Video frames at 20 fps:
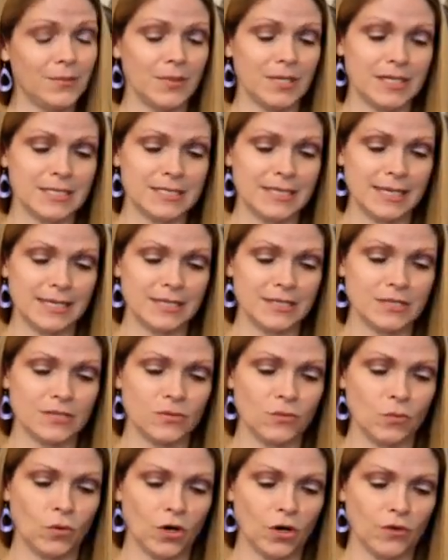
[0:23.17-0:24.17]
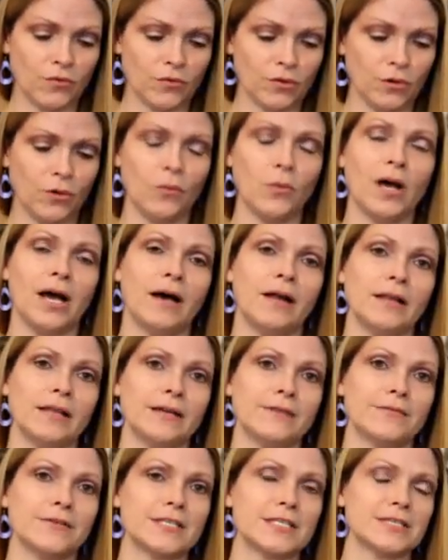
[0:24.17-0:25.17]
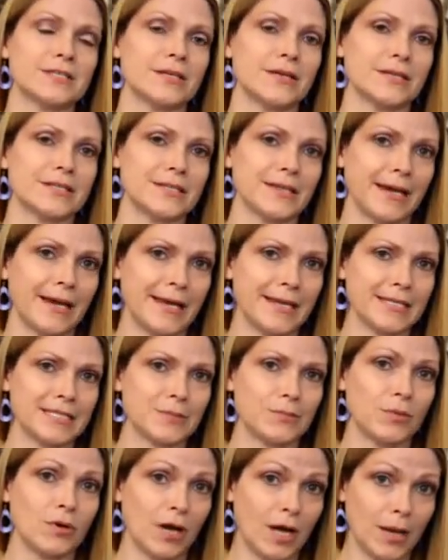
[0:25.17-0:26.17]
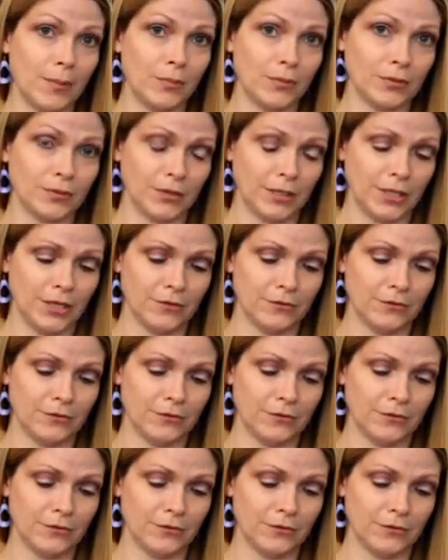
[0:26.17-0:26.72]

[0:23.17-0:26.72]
because that doesn't work real well if it's sized properly.